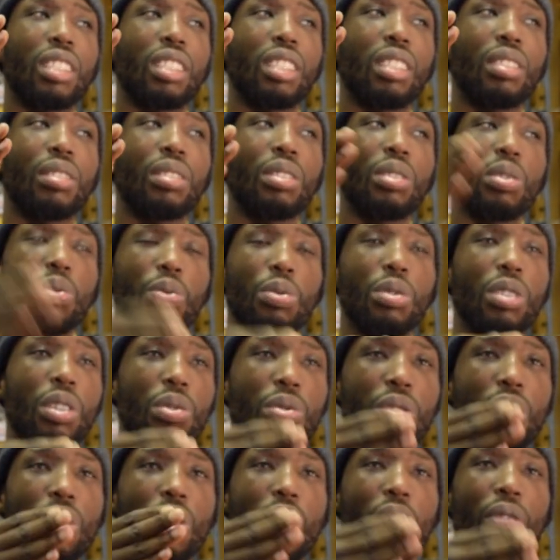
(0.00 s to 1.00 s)
There
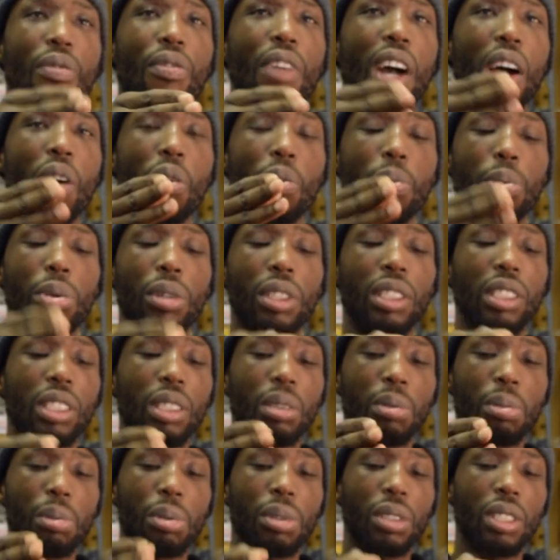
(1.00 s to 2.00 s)
was a lot of vital points
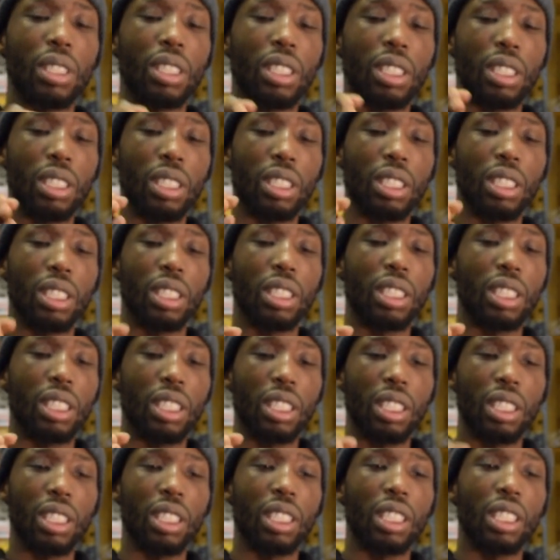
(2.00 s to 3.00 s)
in prison
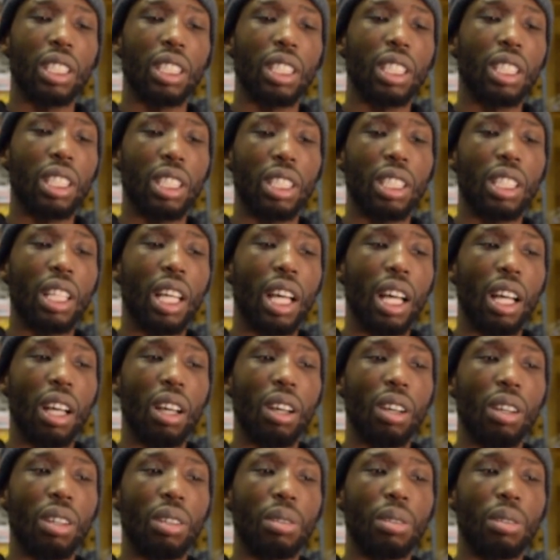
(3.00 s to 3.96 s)
that,